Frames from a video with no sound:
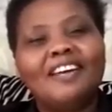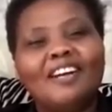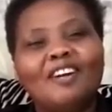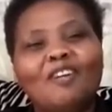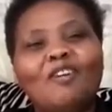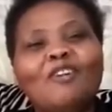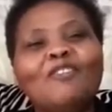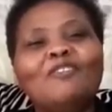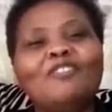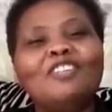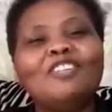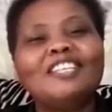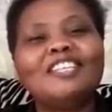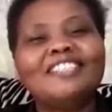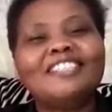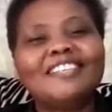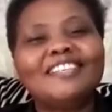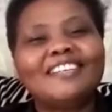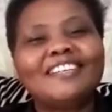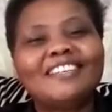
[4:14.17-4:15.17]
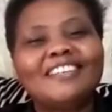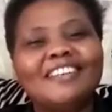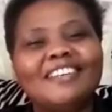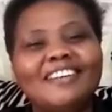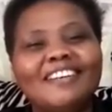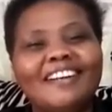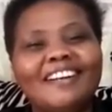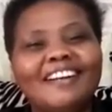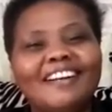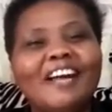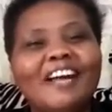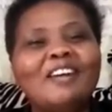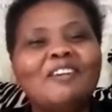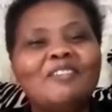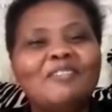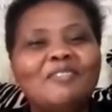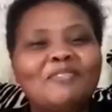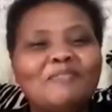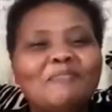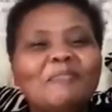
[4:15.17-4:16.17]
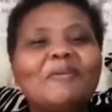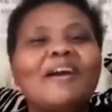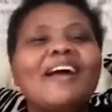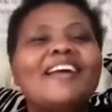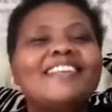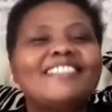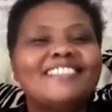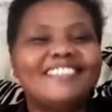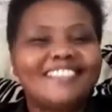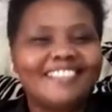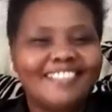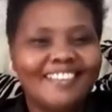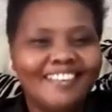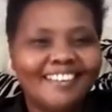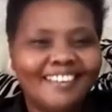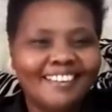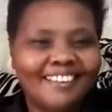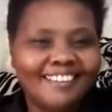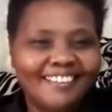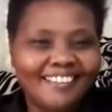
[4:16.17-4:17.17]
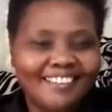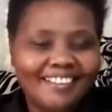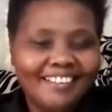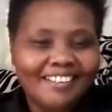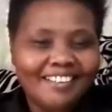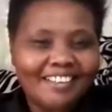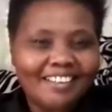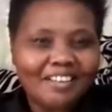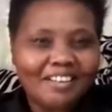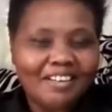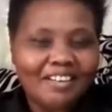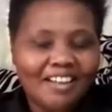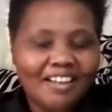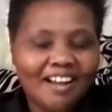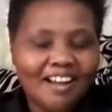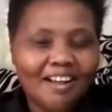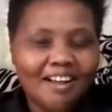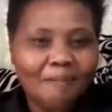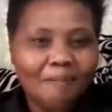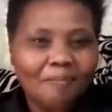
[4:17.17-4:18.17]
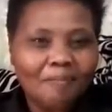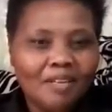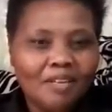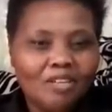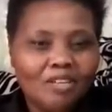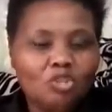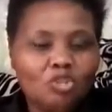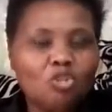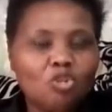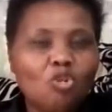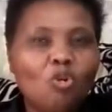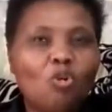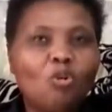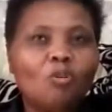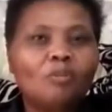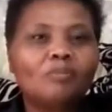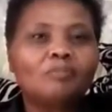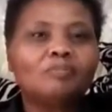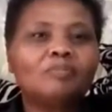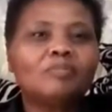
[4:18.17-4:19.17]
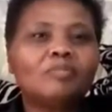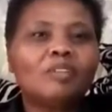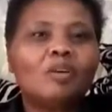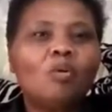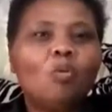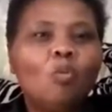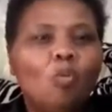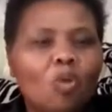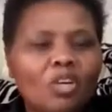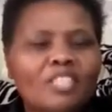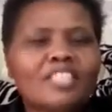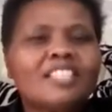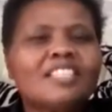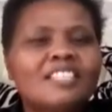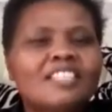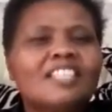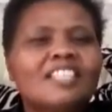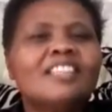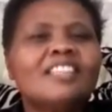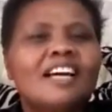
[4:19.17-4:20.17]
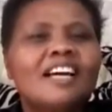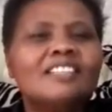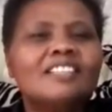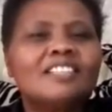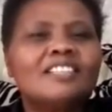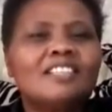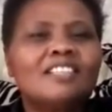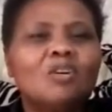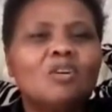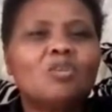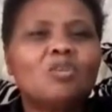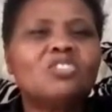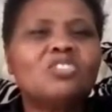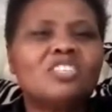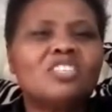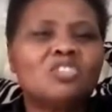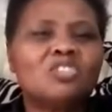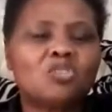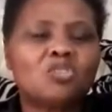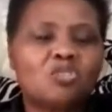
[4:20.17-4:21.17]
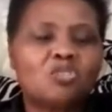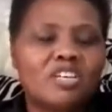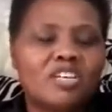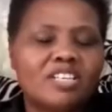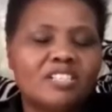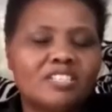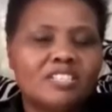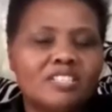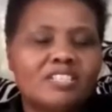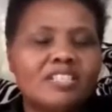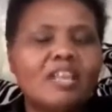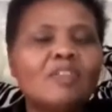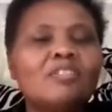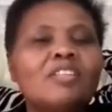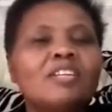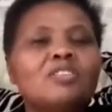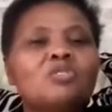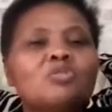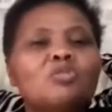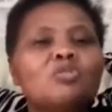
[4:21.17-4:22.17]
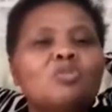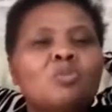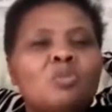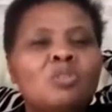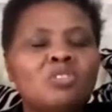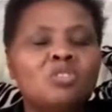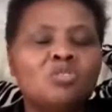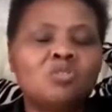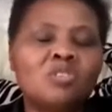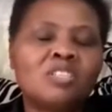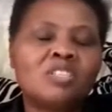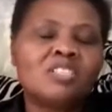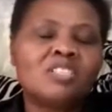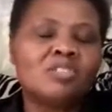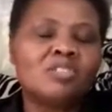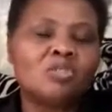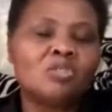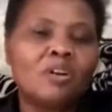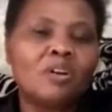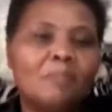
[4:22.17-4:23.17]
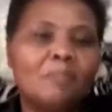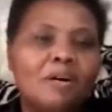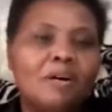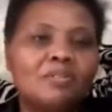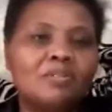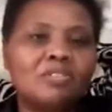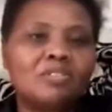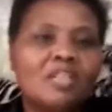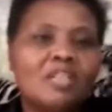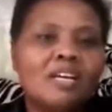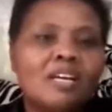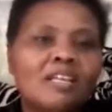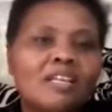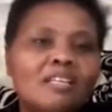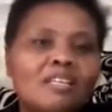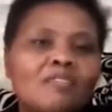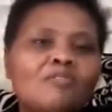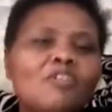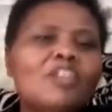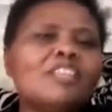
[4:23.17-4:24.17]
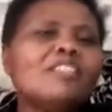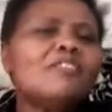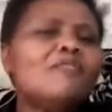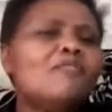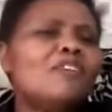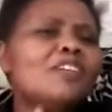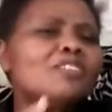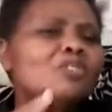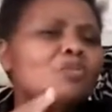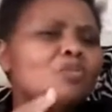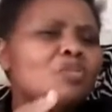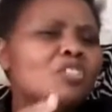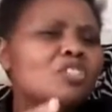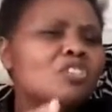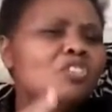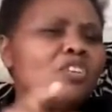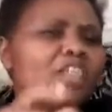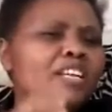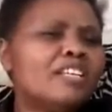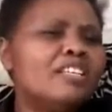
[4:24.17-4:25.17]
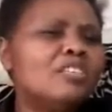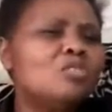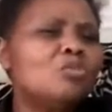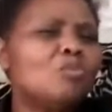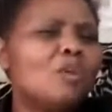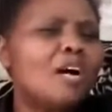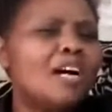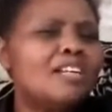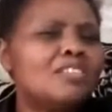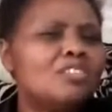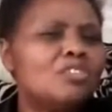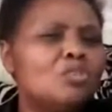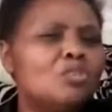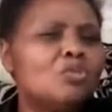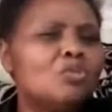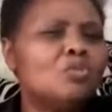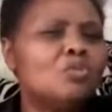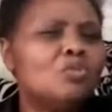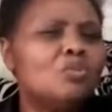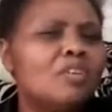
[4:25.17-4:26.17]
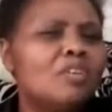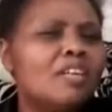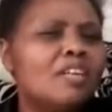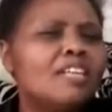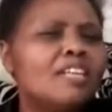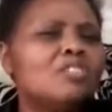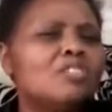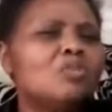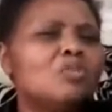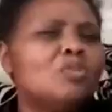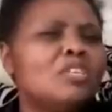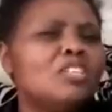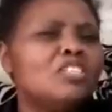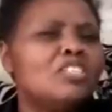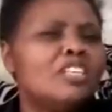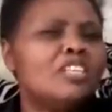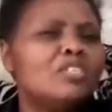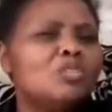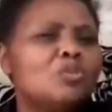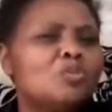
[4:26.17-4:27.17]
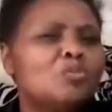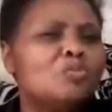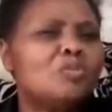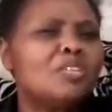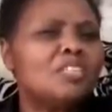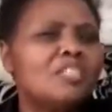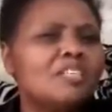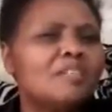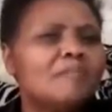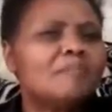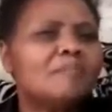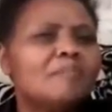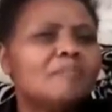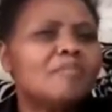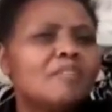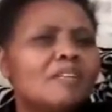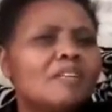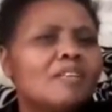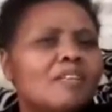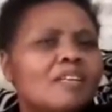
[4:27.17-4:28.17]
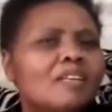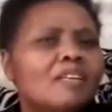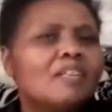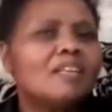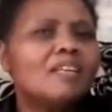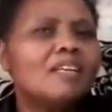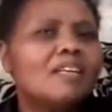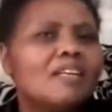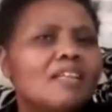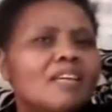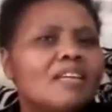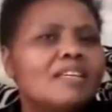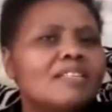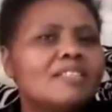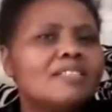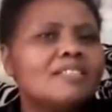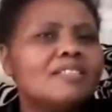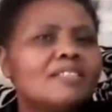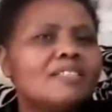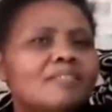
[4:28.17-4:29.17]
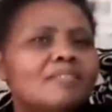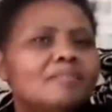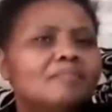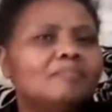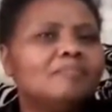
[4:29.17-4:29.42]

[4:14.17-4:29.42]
COVID kind of pricing. Yeah. So what is it that causes stress? Now that you know what stress is all about. In fact, the first question I need to ask you as you listen to me is,